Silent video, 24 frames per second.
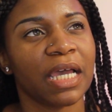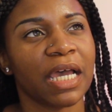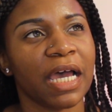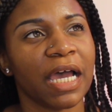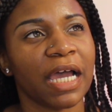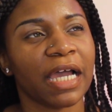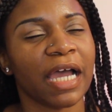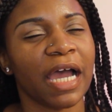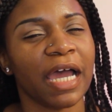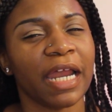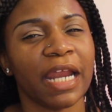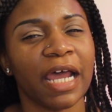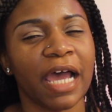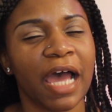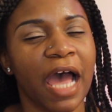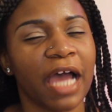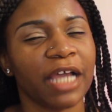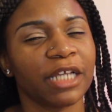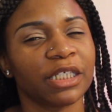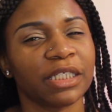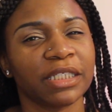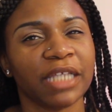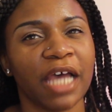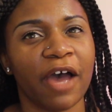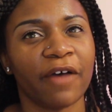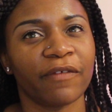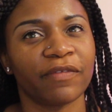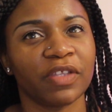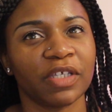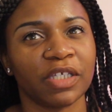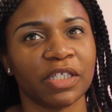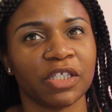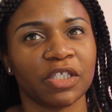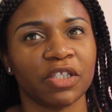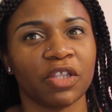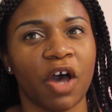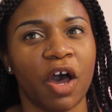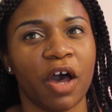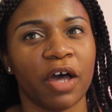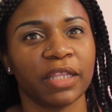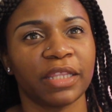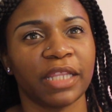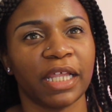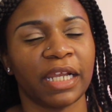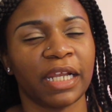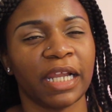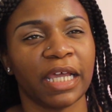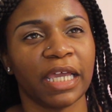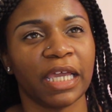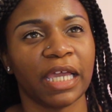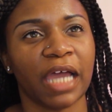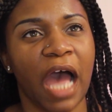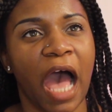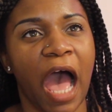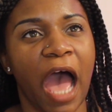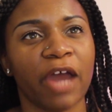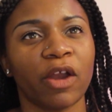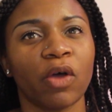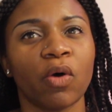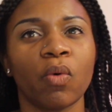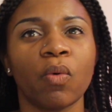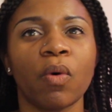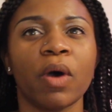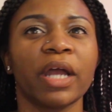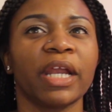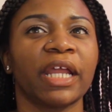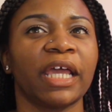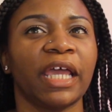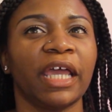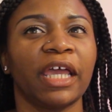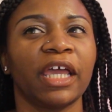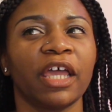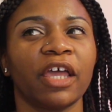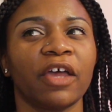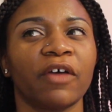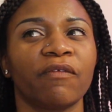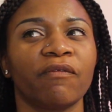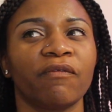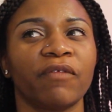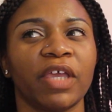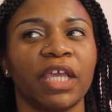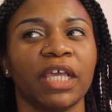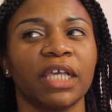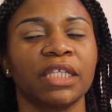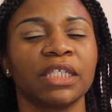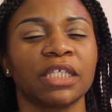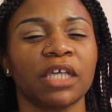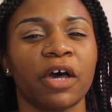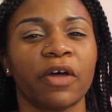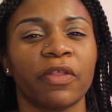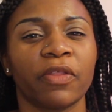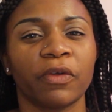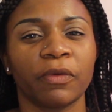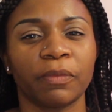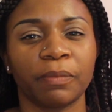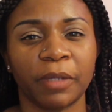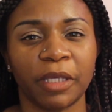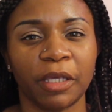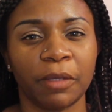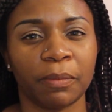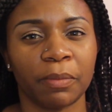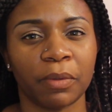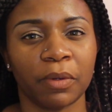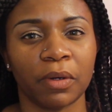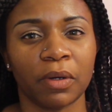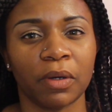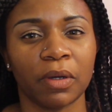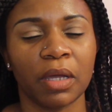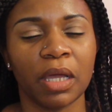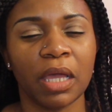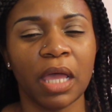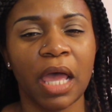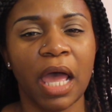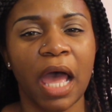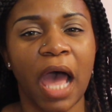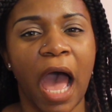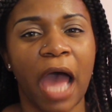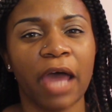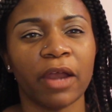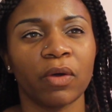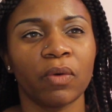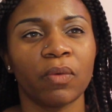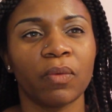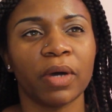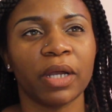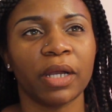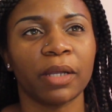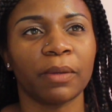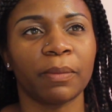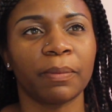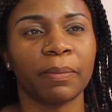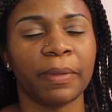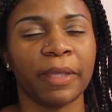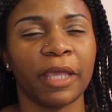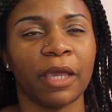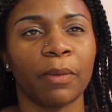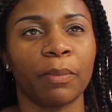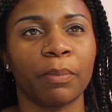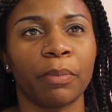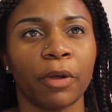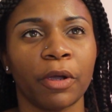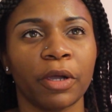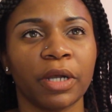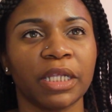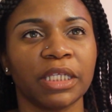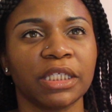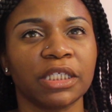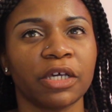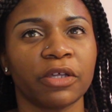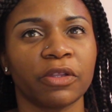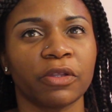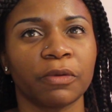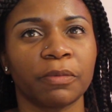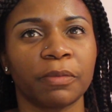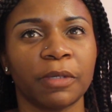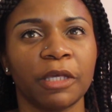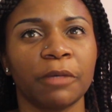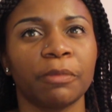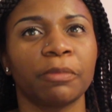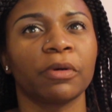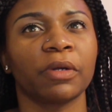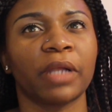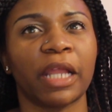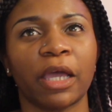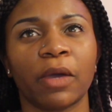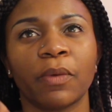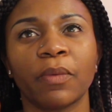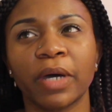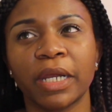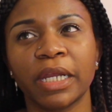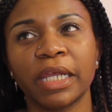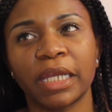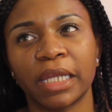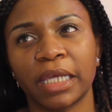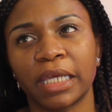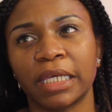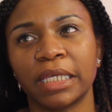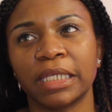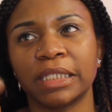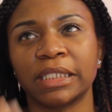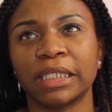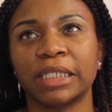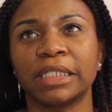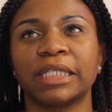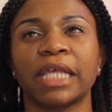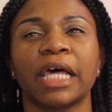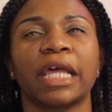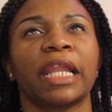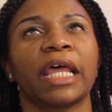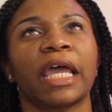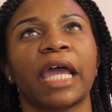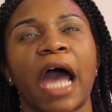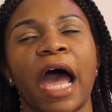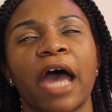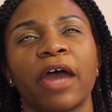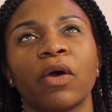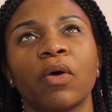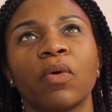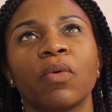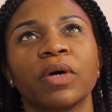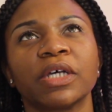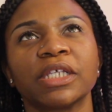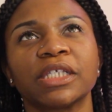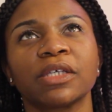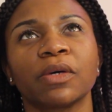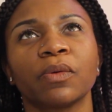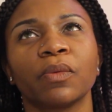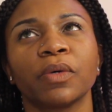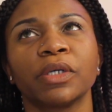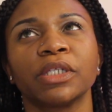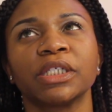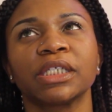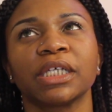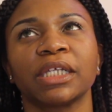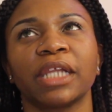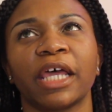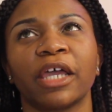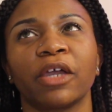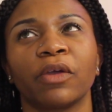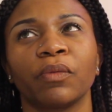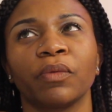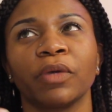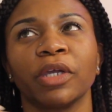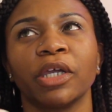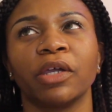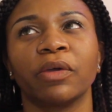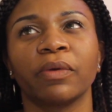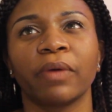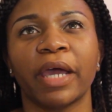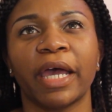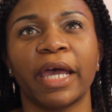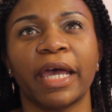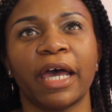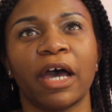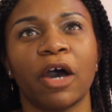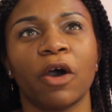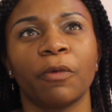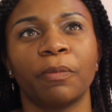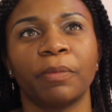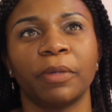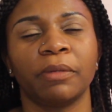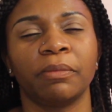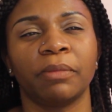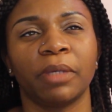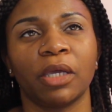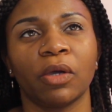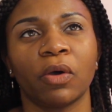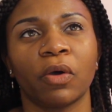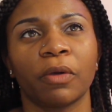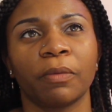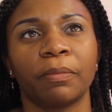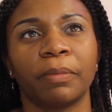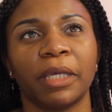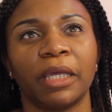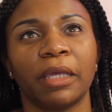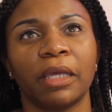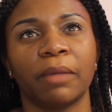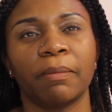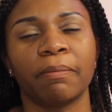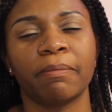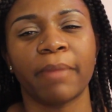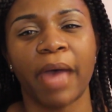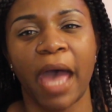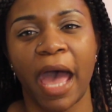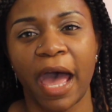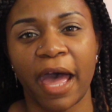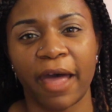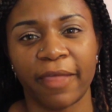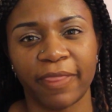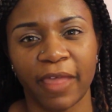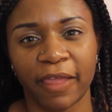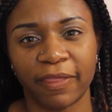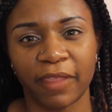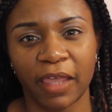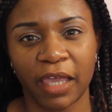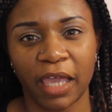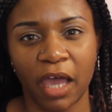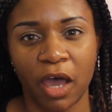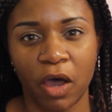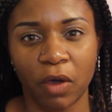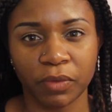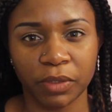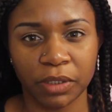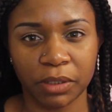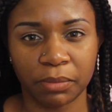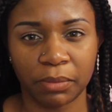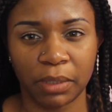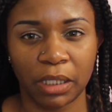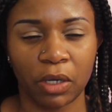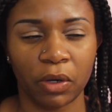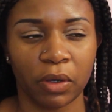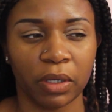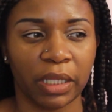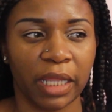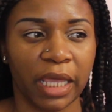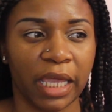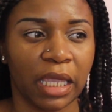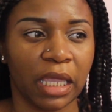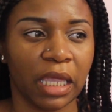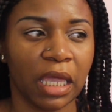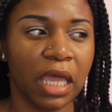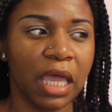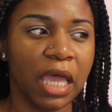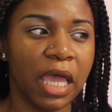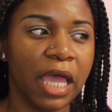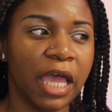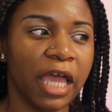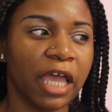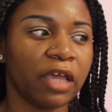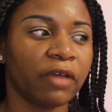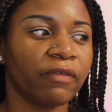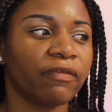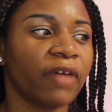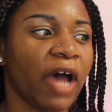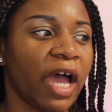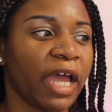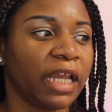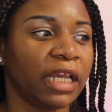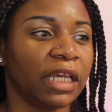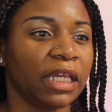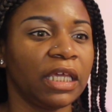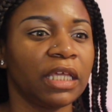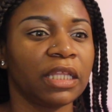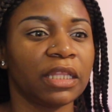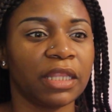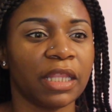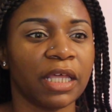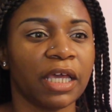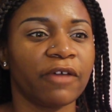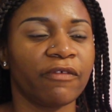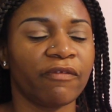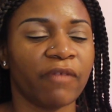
I just have this thought that like I don't want to inconvenience other people. I don't want to be a burden to other people. Like what it is that like I don't want someone to like regret helping me or be mad that they helped me, or like if I need